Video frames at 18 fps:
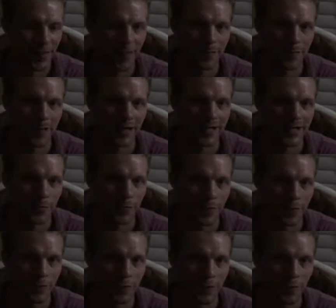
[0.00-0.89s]
5 minutes that
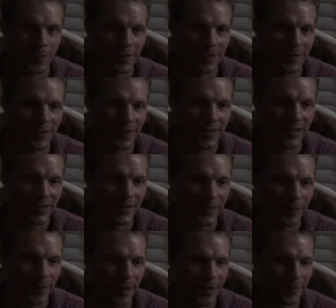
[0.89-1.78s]
we were filming the video,
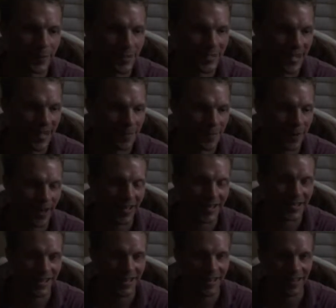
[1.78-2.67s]
somebody would stop by
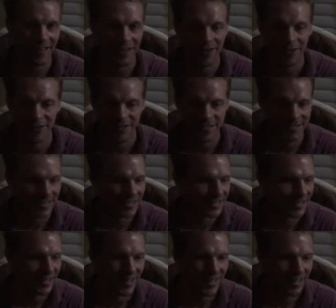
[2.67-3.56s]
and say hello. It's
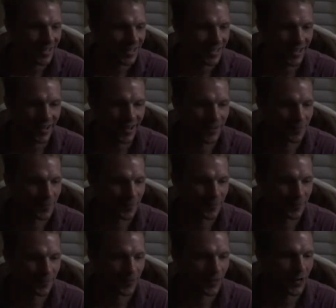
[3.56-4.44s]
just
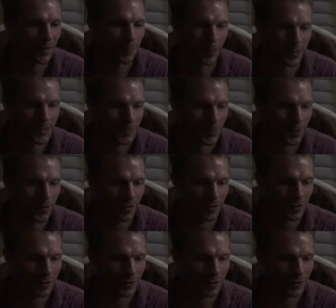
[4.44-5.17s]
very much a part of